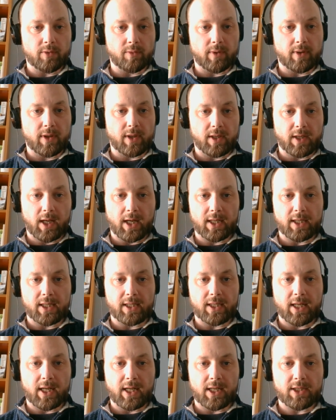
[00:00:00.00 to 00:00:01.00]
within 90
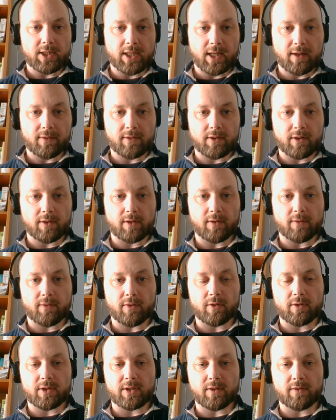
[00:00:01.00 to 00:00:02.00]
days after the
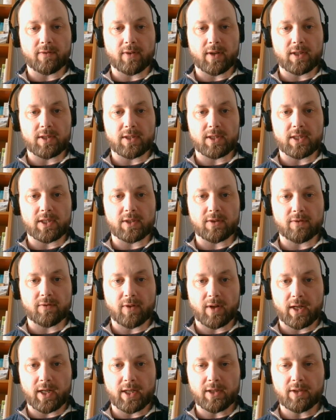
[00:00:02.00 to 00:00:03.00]
first offense is
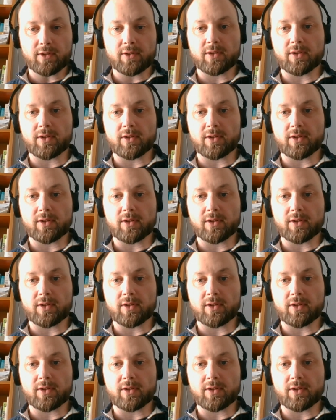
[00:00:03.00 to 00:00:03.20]
filed.